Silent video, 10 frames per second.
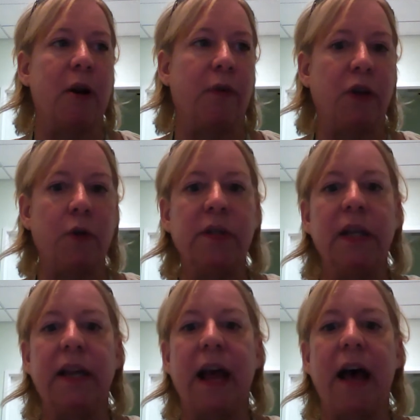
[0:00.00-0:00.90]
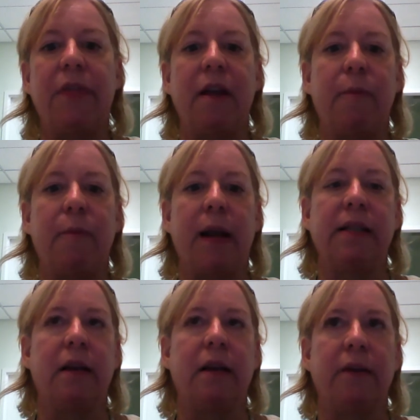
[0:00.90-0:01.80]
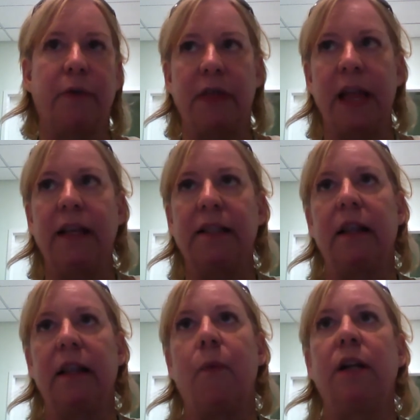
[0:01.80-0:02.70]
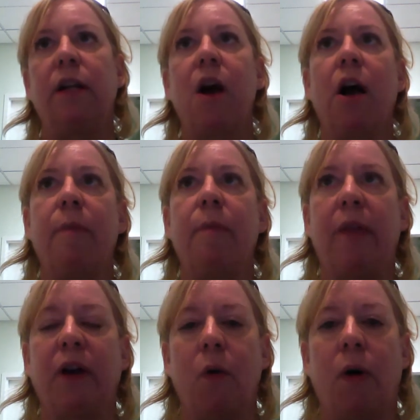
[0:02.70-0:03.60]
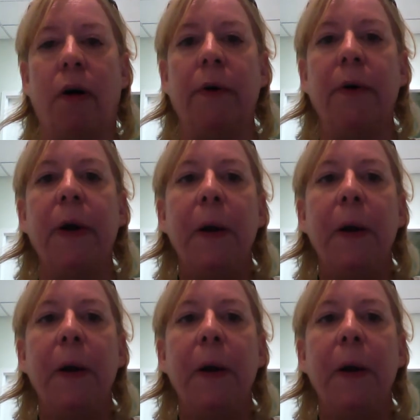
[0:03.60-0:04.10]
overused to death, and everybody's got different things that they want to talk about the core.